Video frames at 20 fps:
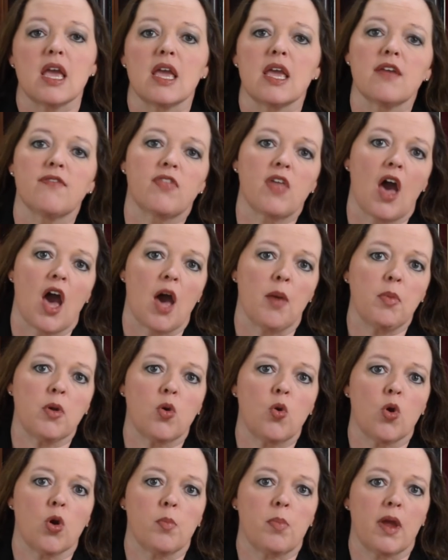If the
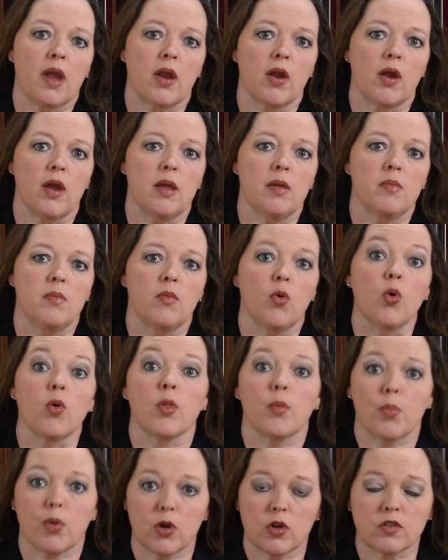obligor parent, or
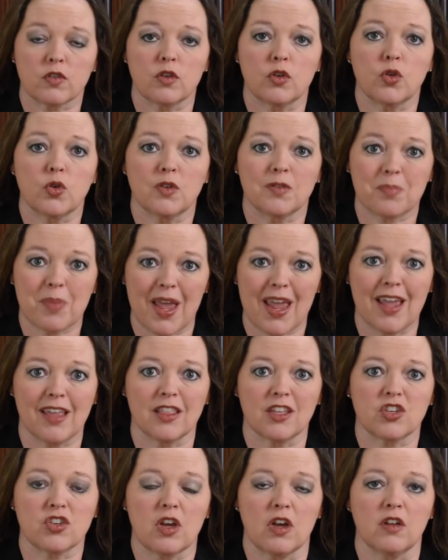the person who is paying
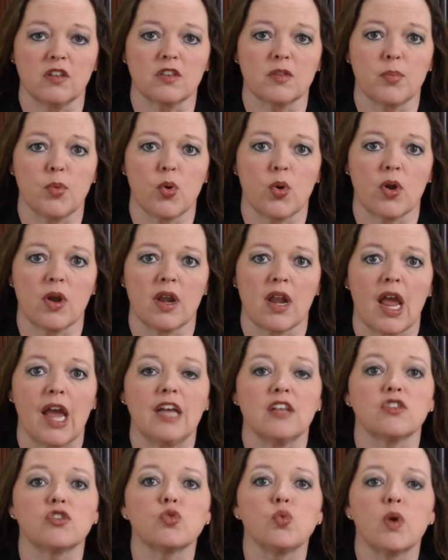the child support,
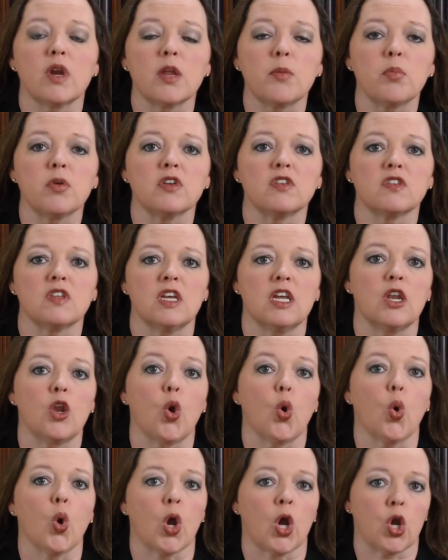has 20%
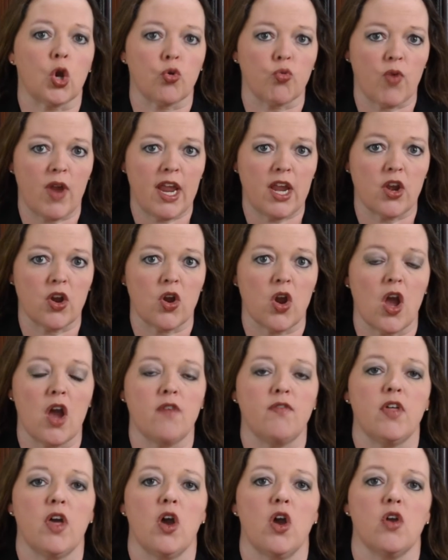or greater
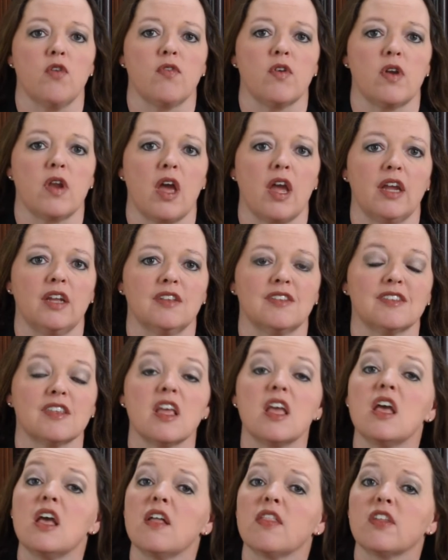of the overnights,
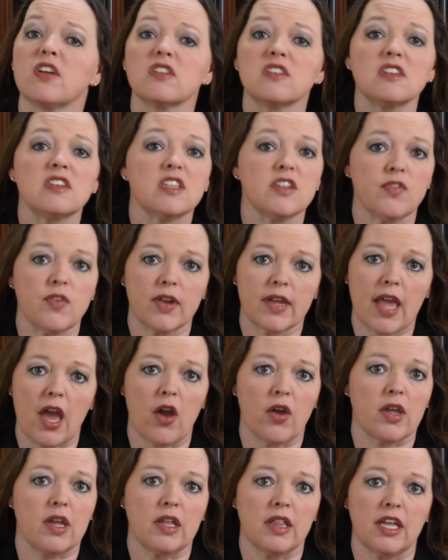there is a different
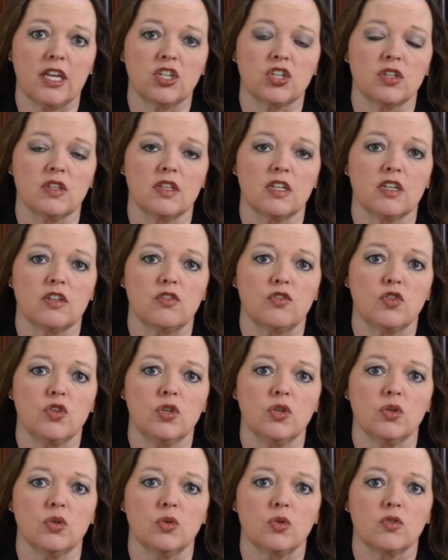calculation that is
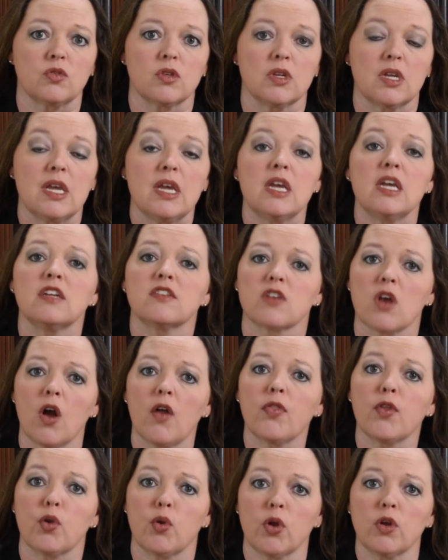used. It's
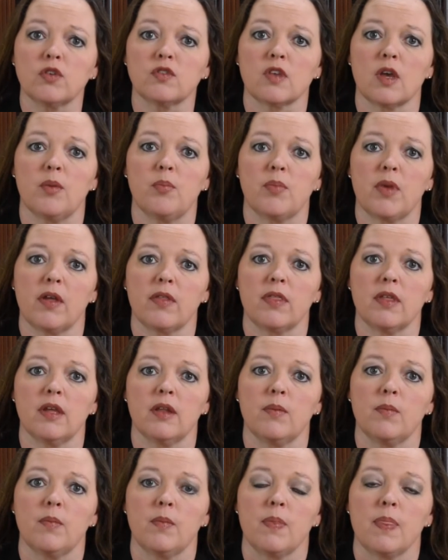called the gross-up method.